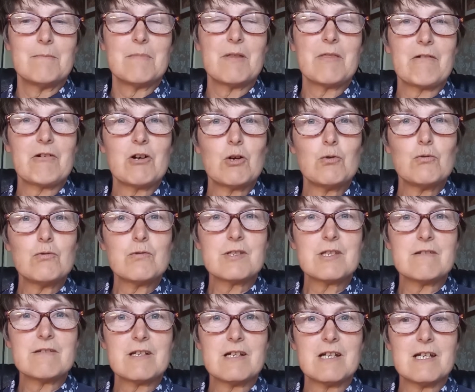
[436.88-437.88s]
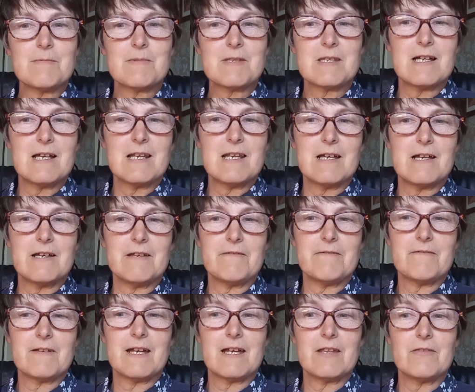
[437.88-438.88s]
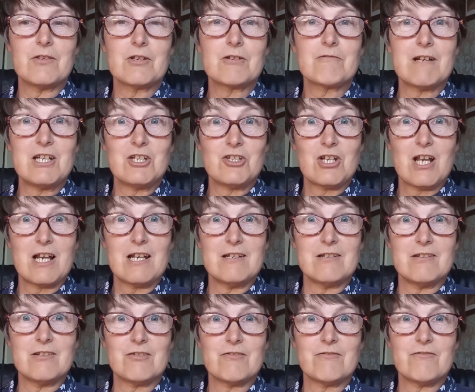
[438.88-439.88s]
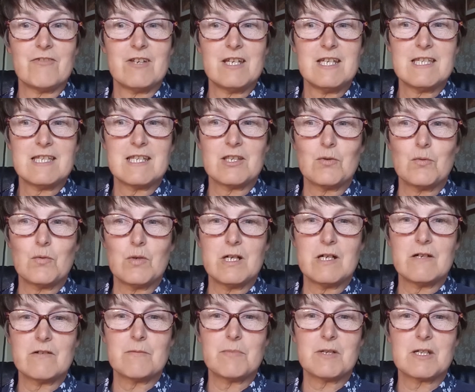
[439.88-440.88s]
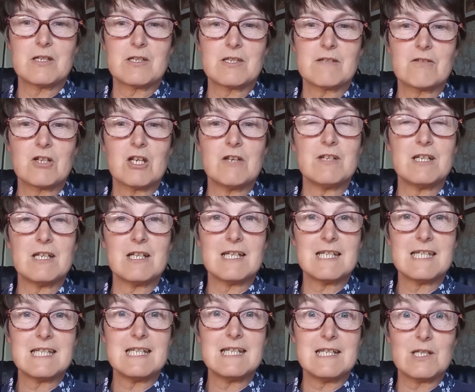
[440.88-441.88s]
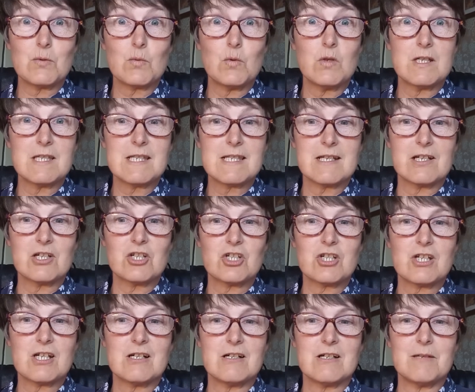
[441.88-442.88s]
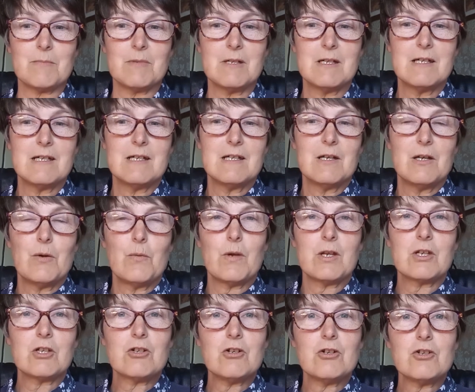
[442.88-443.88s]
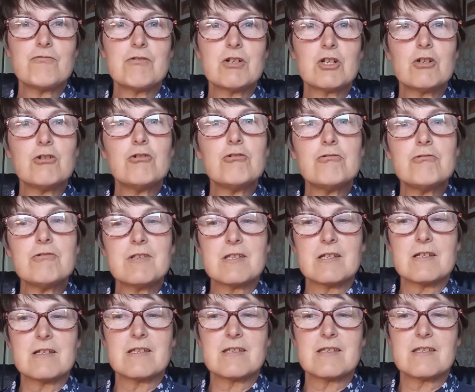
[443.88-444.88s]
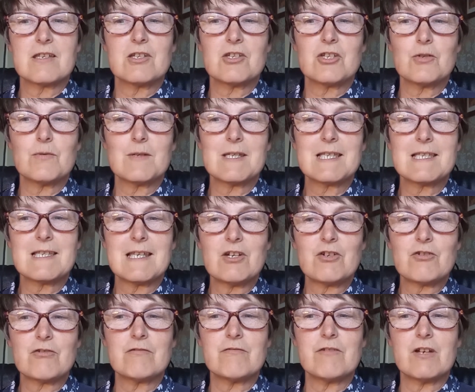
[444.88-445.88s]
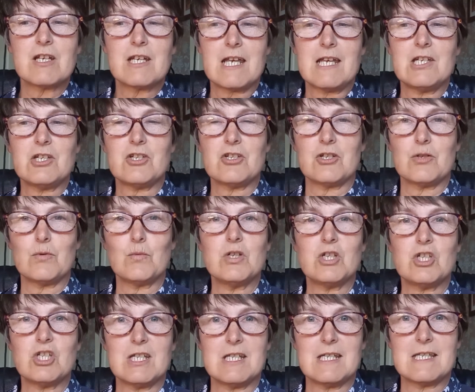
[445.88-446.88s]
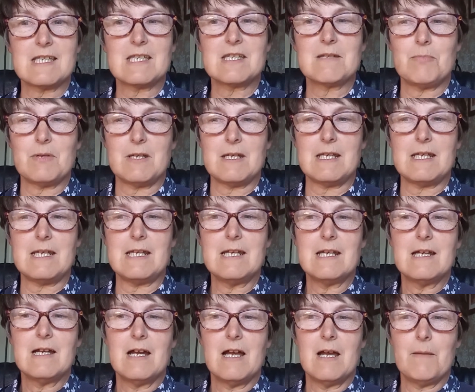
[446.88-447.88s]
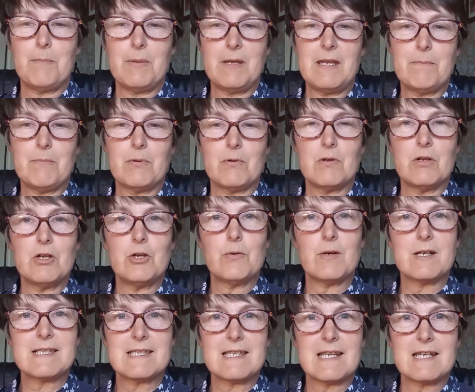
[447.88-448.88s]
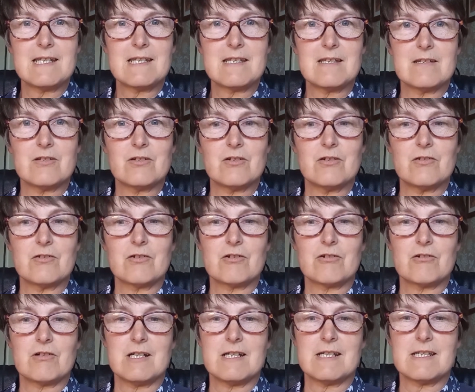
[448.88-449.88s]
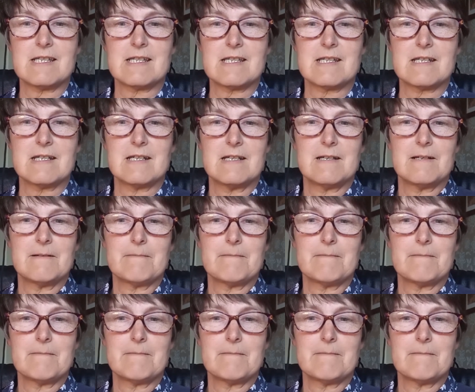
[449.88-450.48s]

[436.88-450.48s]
But there are also times in our life, and the great challenge facing the world because of COVID-19 is one such time, when God recalls us to a central vocation, which is to be a people who are centred on Christ.